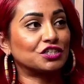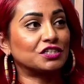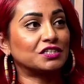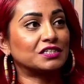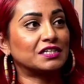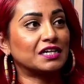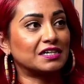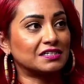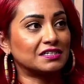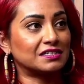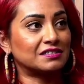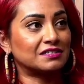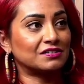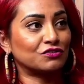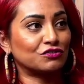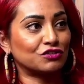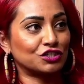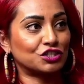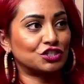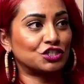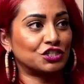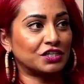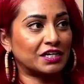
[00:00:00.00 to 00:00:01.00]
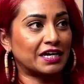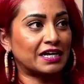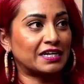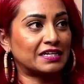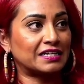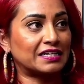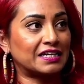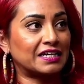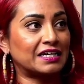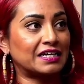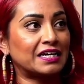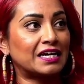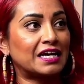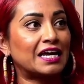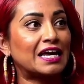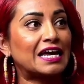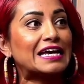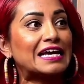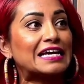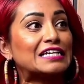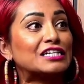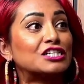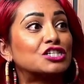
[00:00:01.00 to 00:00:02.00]
does Christianity
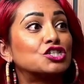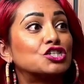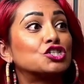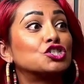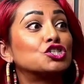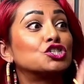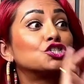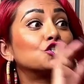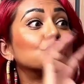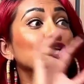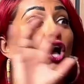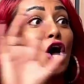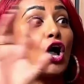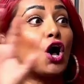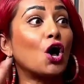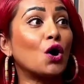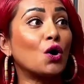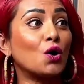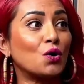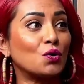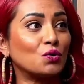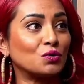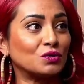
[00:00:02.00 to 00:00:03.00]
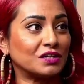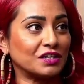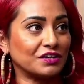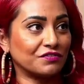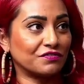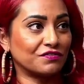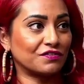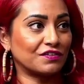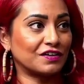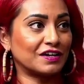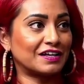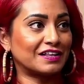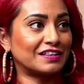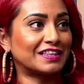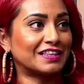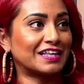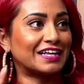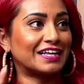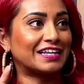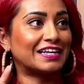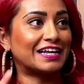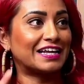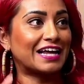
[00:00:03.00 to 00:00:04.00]
is so different
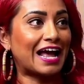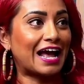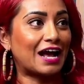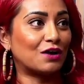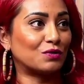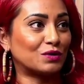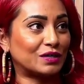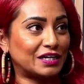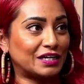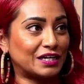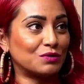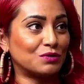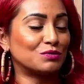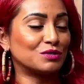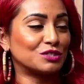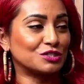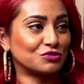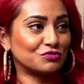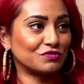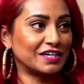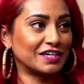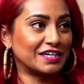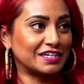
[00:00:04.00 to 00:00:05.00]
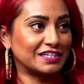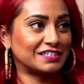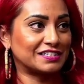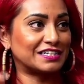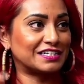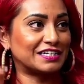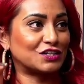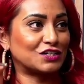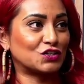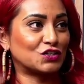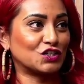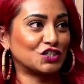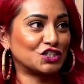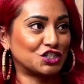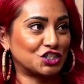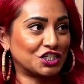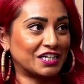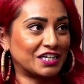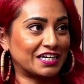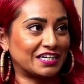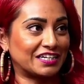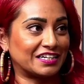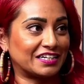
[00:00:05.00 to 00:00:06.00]
than how he was raised in
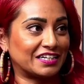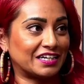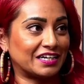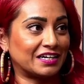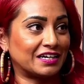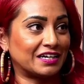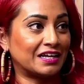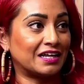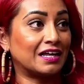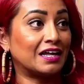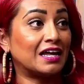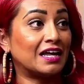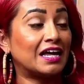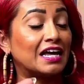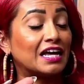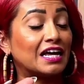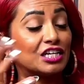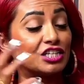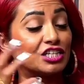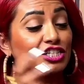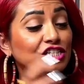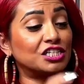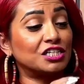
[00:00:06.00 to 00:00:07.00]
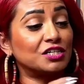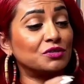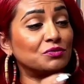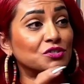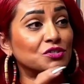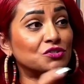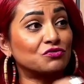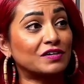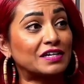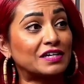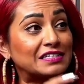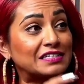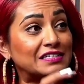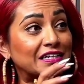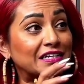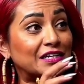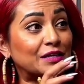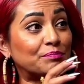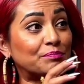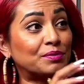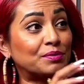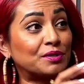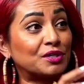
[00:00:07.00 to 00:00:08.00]
Christianity. And she was raised in
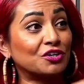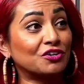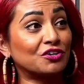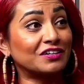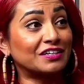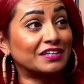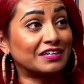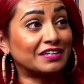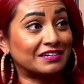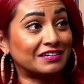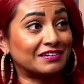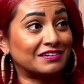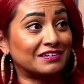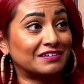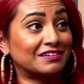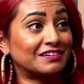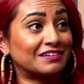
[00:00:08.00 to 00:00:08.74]
a Puritan